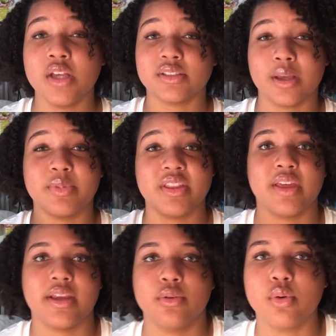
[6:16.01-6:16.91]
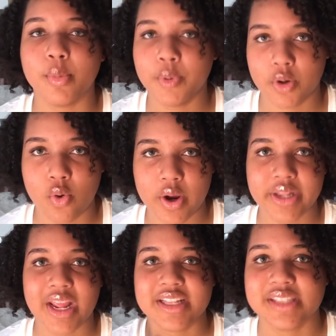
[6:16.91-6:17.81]
something that you could put on
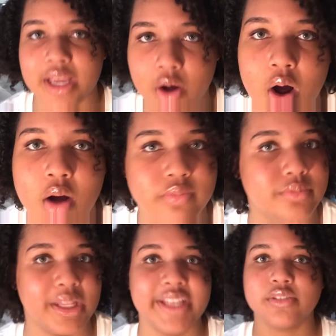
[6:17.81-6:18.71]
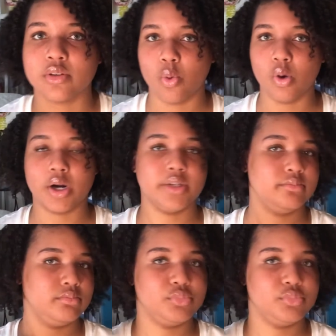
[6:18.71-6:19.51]
and take off, lace or